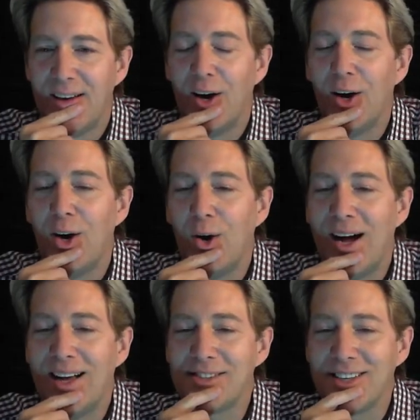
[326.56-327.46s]
Oh,
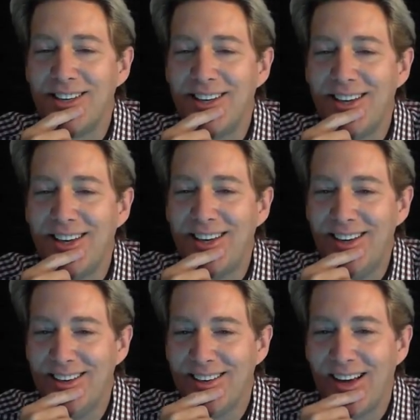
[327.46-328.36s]
hi, Sydney.
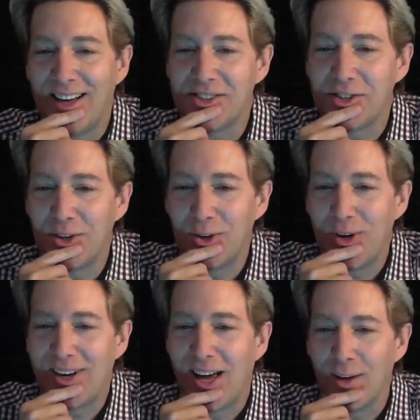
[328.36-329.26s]
Hi,
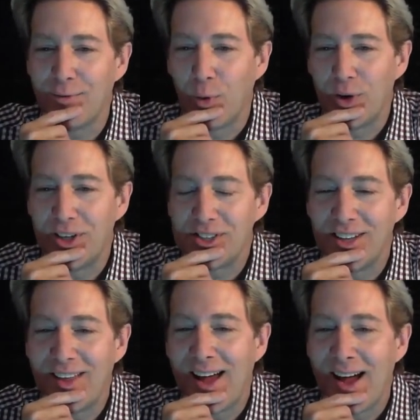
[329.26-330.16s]
Sue. California's
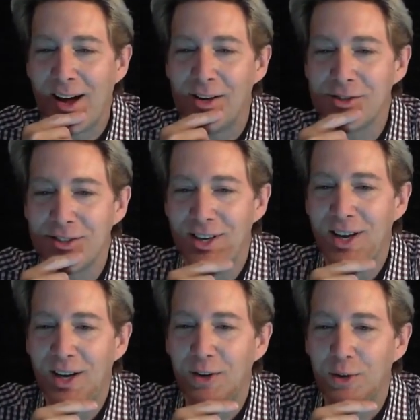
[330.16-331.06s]
in the house.
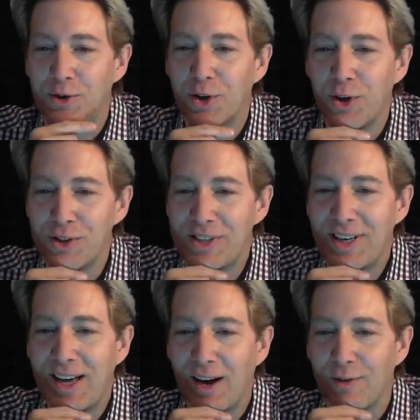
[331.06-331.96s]
New Jersey,
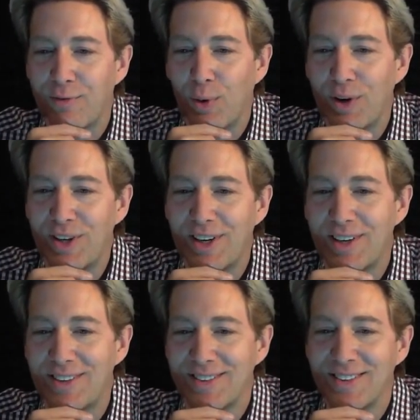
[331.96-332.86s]

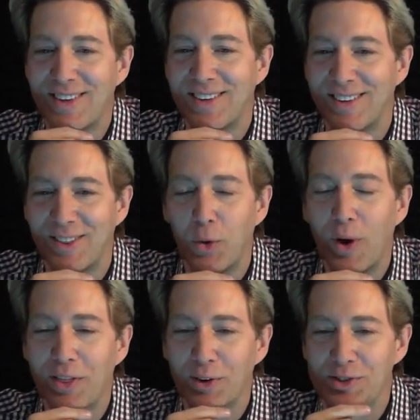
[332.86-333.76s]
California. The
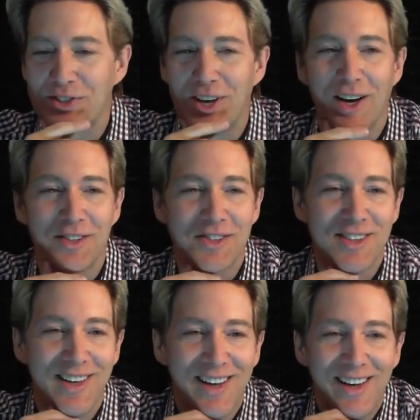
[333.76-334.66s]
weather sucks.
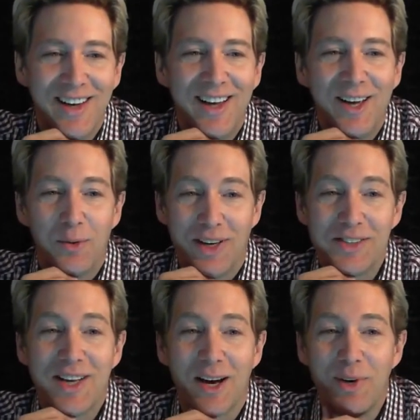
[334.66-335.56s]
Well,
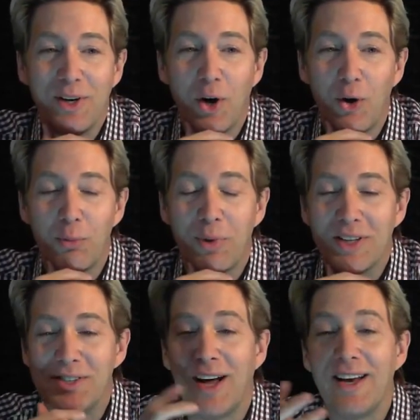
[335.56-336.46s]
it's got to be cold, but
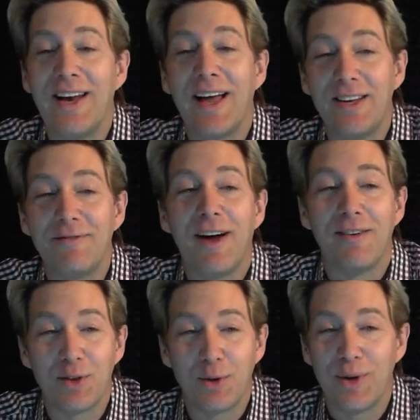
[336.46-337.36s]
it's not
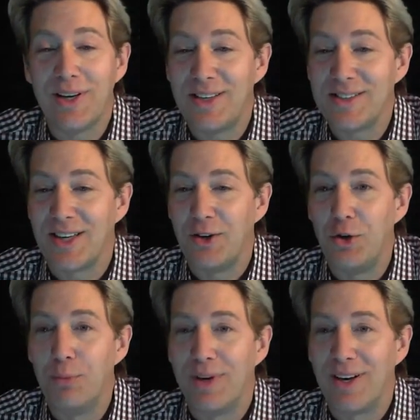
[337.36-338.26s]
95 degrees and
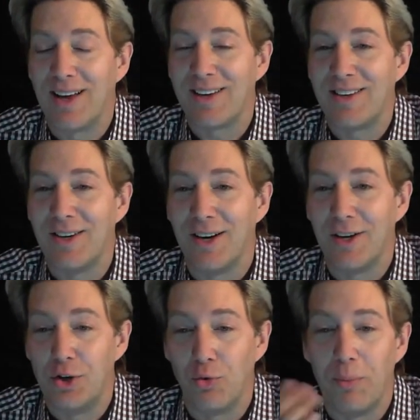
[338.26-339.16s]
humid like
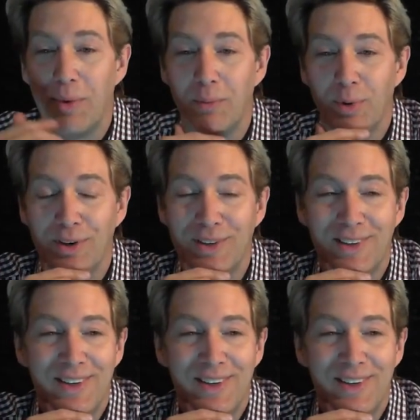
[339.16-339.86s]
you remember